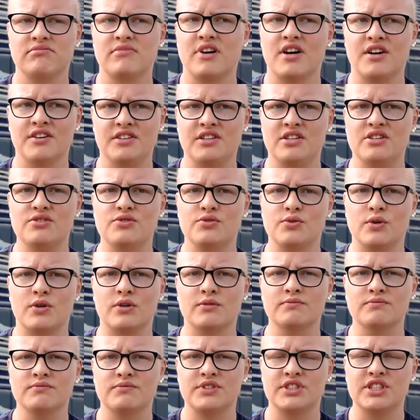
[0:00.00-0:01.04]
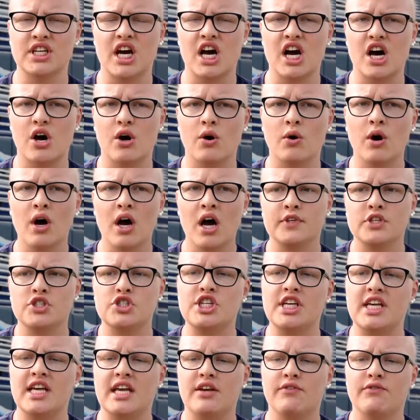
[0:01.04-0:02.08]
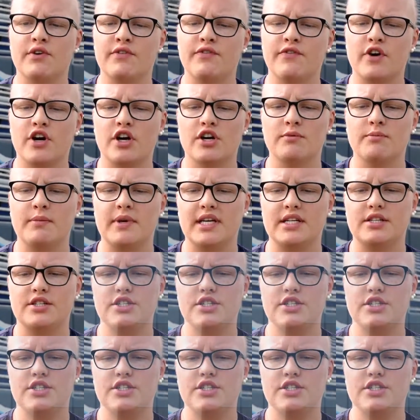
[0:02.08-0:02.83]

unusual. So she referred me